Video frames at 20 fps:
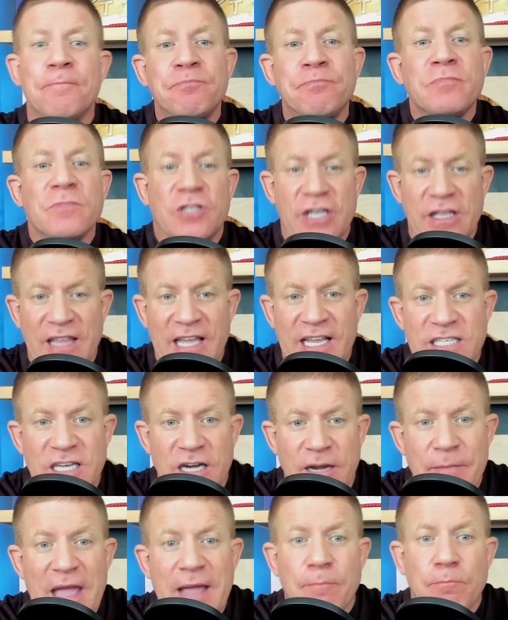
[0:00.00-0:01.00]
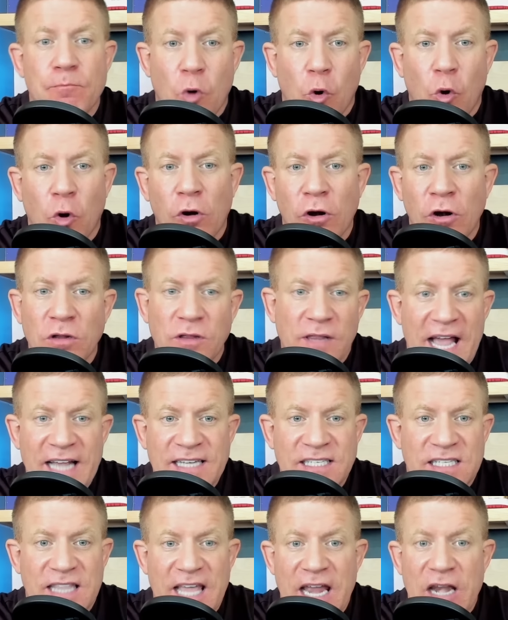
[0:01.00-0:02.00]
Do you think he's going to make more or less
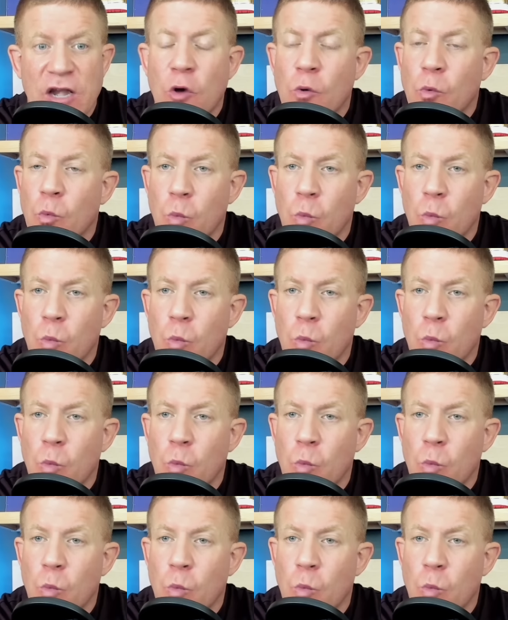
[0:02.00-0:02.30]
than